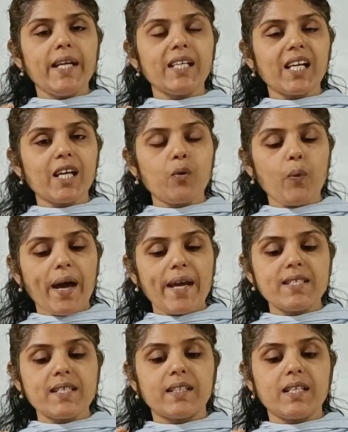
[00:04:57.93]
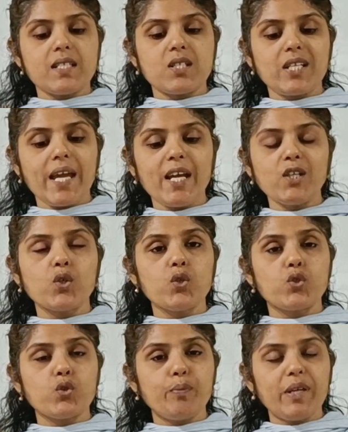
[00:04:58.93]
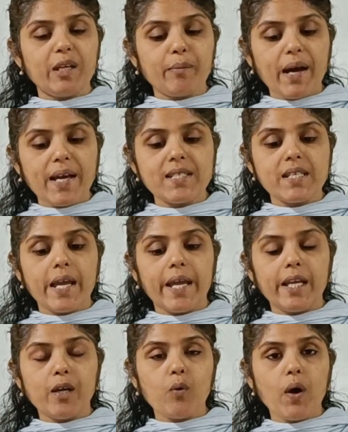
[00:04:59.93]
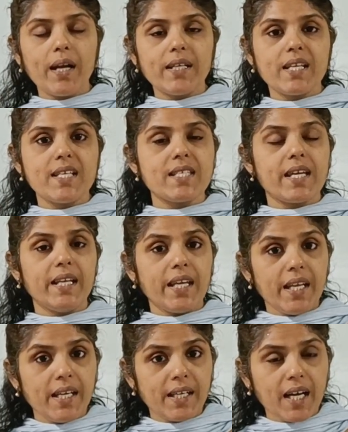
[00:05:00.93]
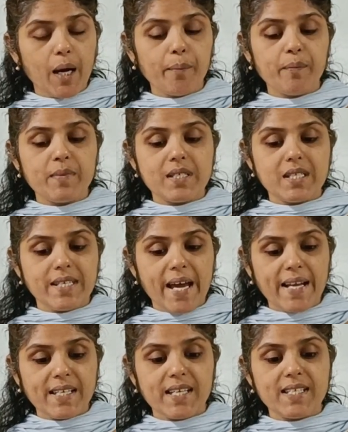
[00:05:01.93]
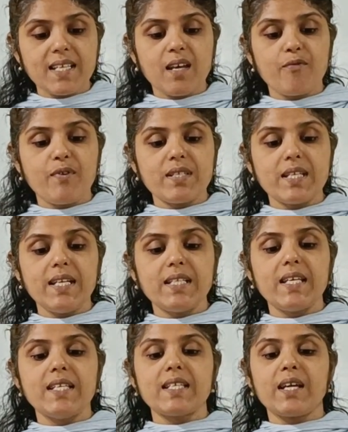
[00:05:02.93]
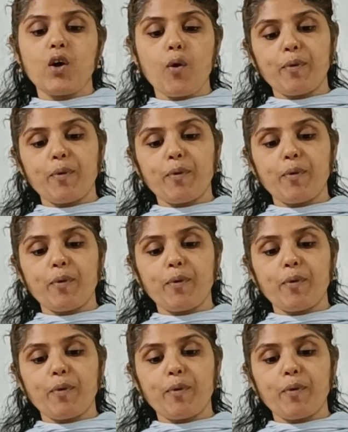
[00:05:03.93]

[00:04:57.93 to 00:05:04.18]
It requires the state to minimize inequalities in income, status, facilities and